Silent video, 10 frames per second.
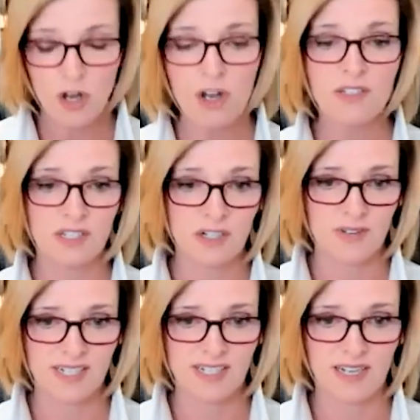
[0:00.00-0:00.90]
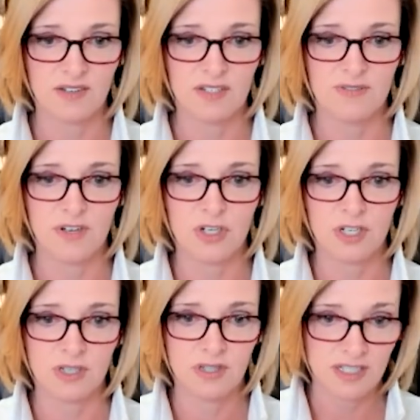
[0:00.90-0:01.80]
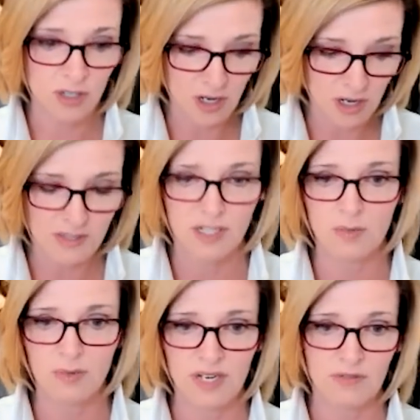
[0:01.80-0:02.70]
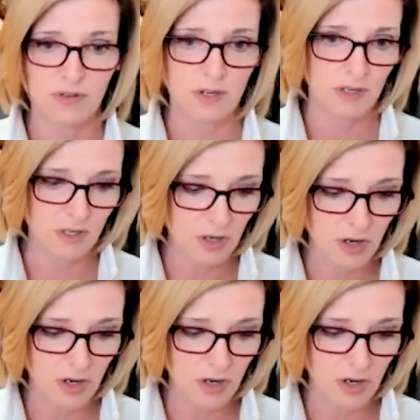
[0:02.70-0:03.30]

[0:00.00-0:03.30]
causing erectile dysfunction, that's causing brain fog,